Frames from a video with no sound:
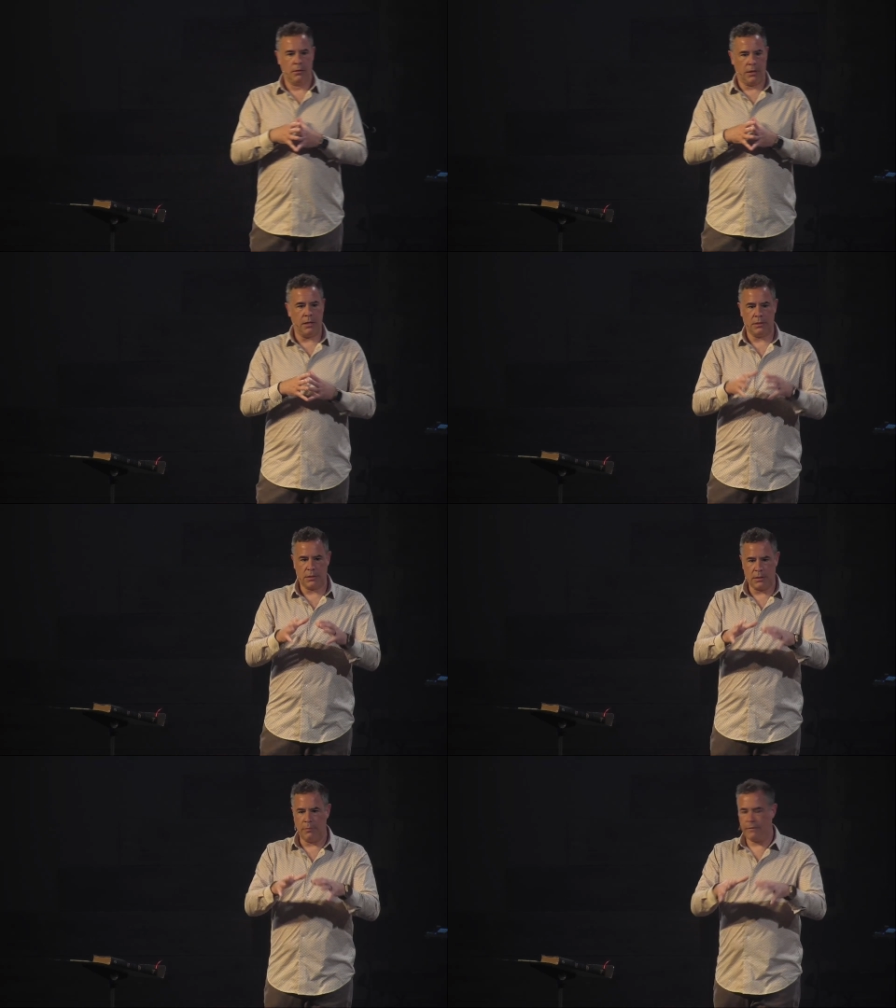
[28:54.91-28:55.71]
Okay,
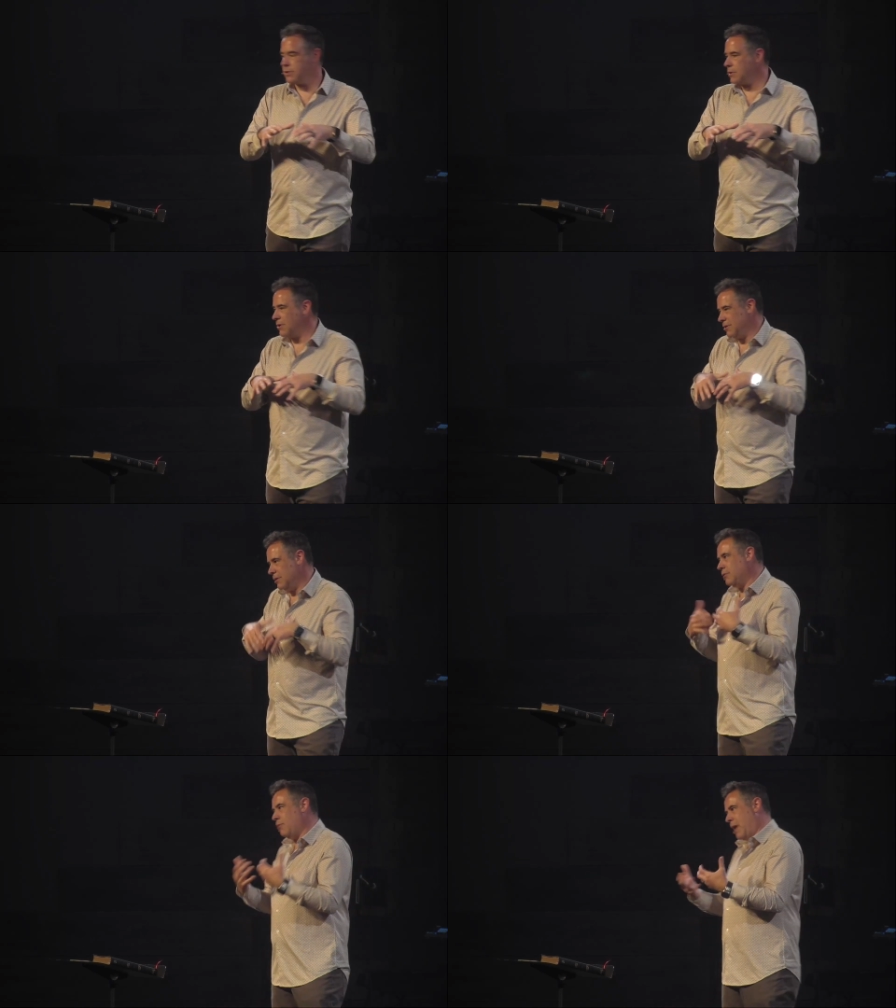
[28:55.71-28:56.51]
some of us are a
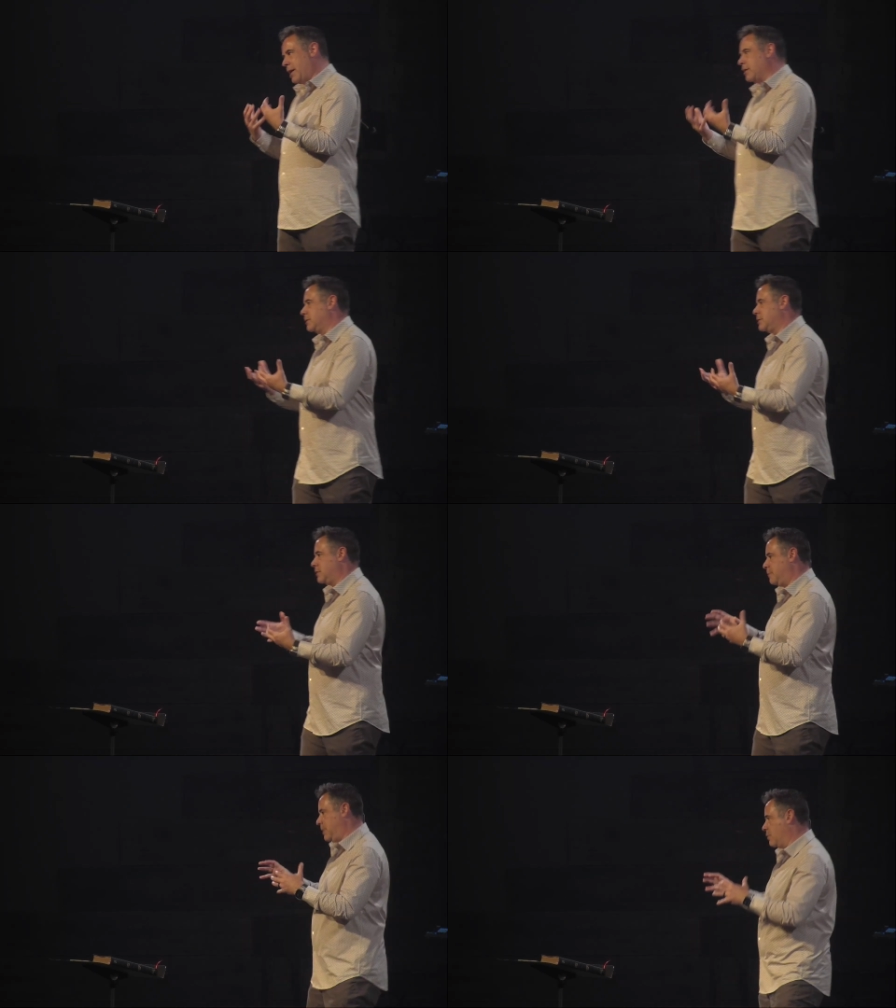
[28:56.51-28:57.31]
little wired
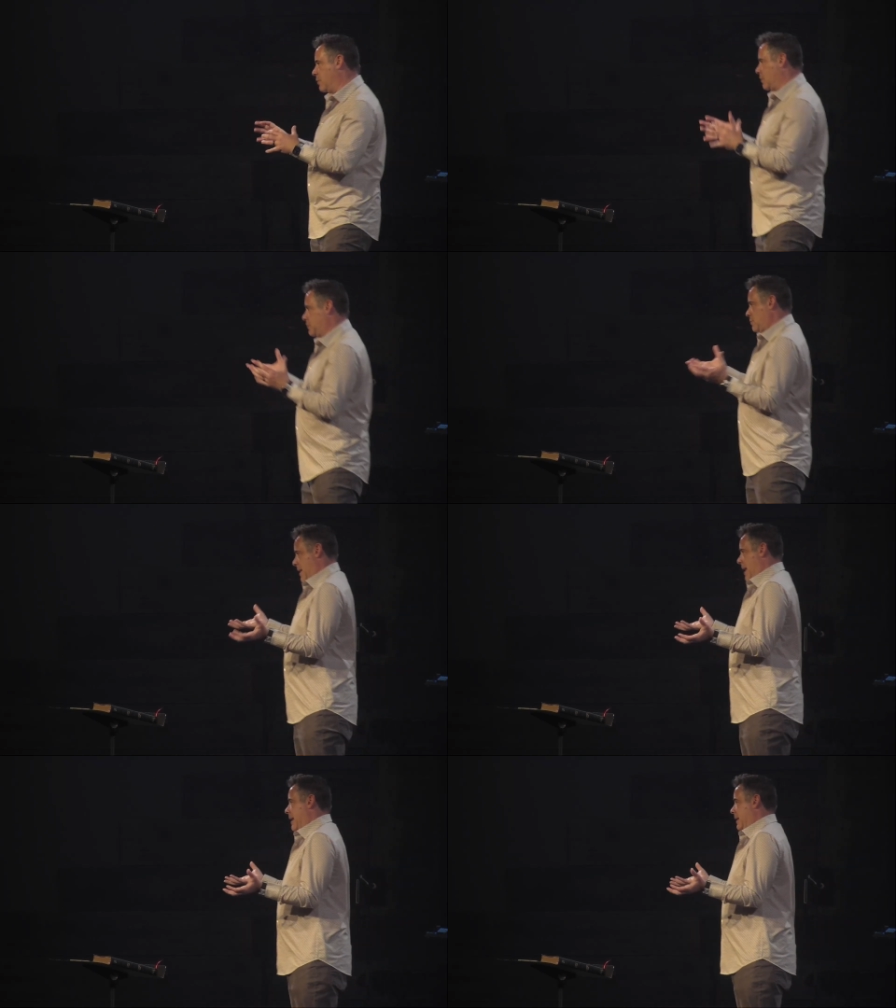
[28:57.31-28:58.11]
to be more
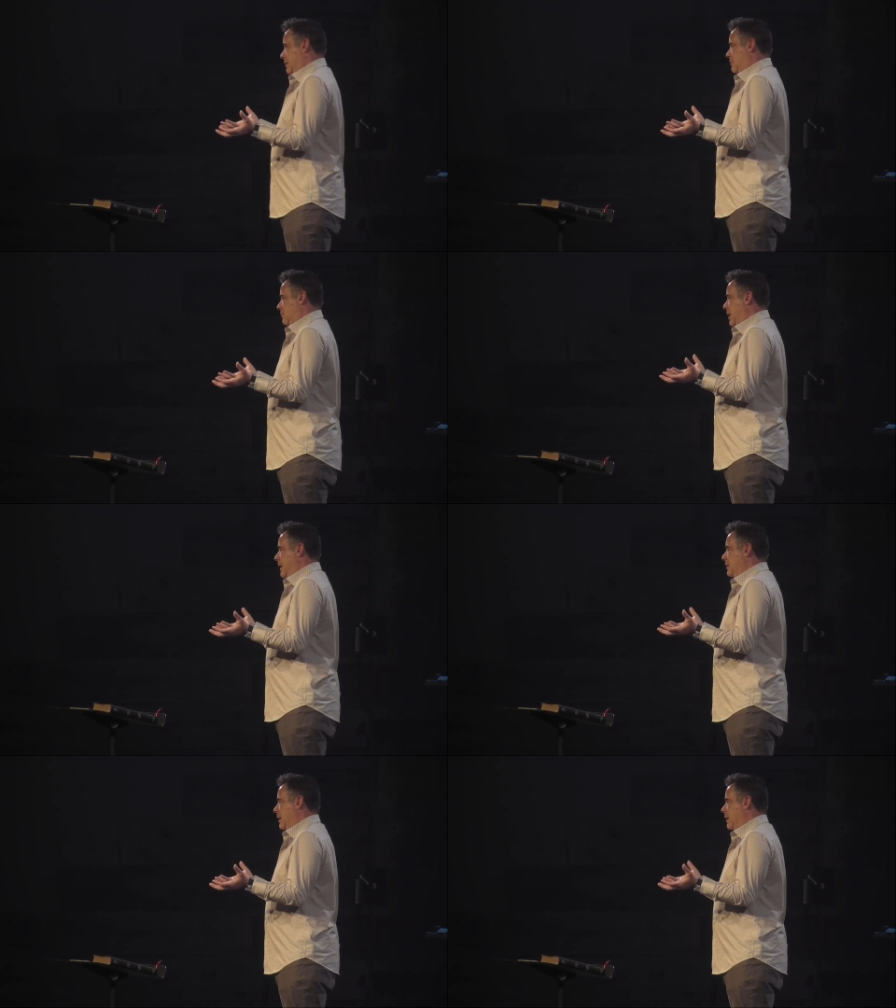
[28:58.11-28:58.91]
dramatic,
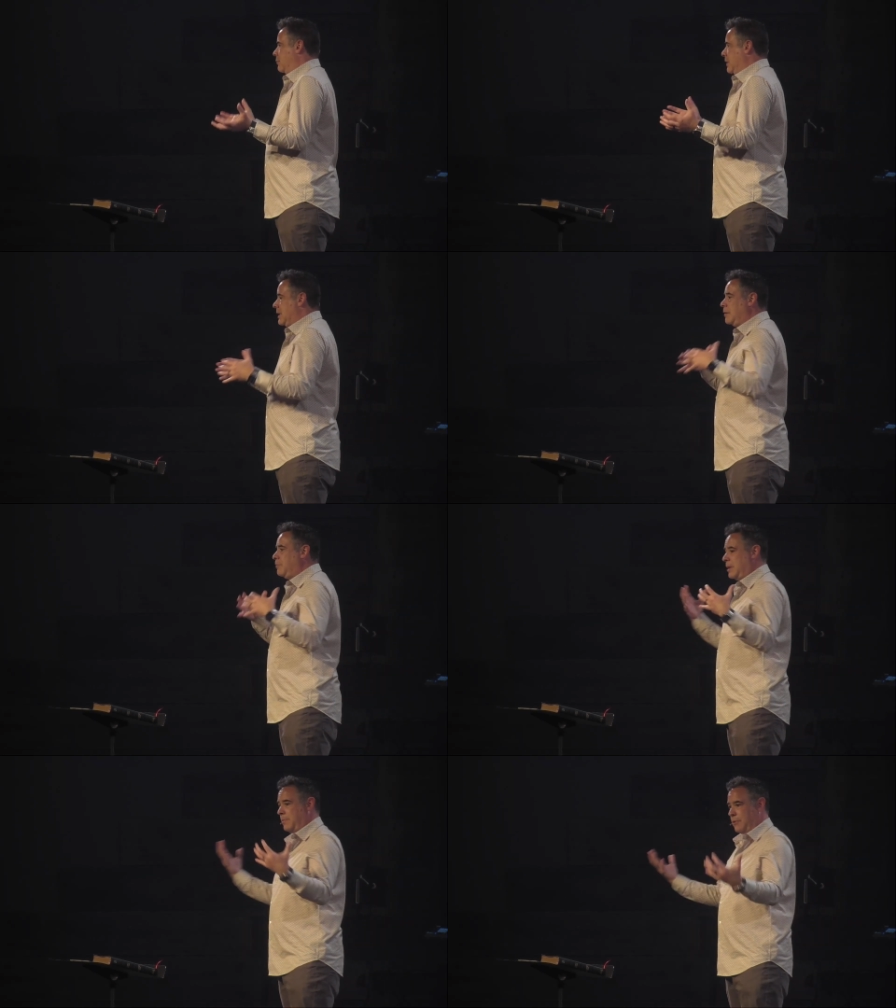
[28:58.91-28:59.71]
right? And we need
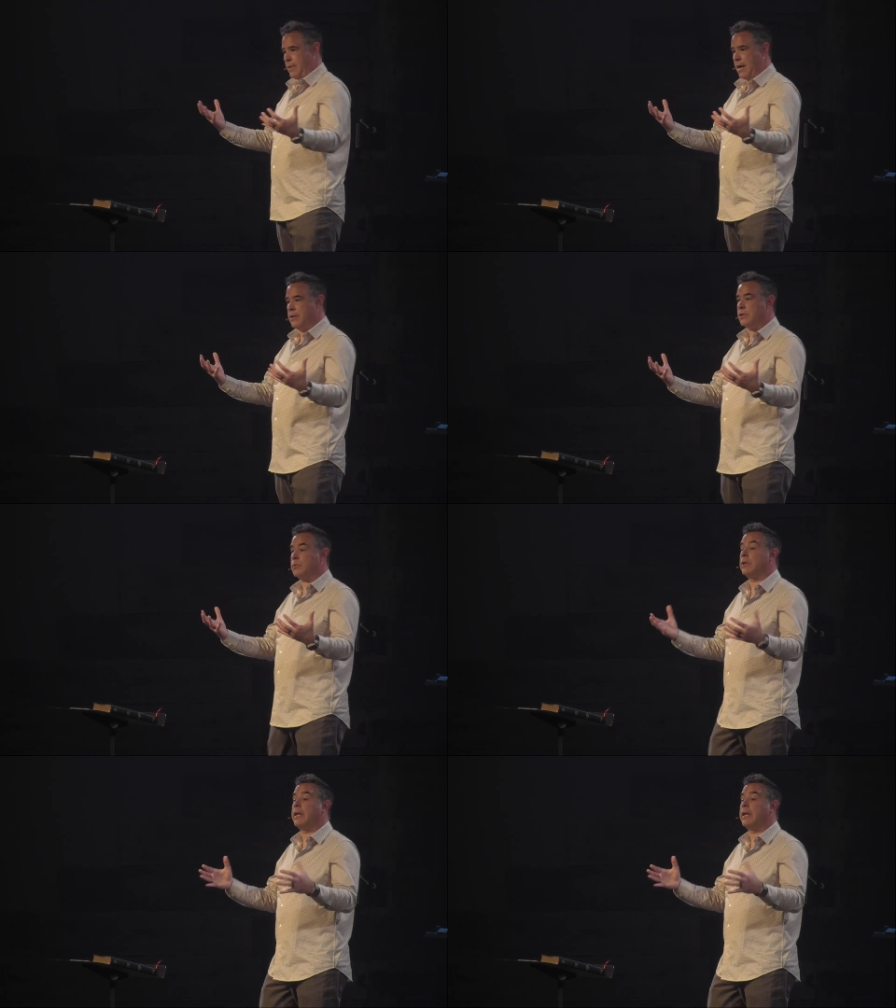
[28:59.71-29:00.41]
people around us who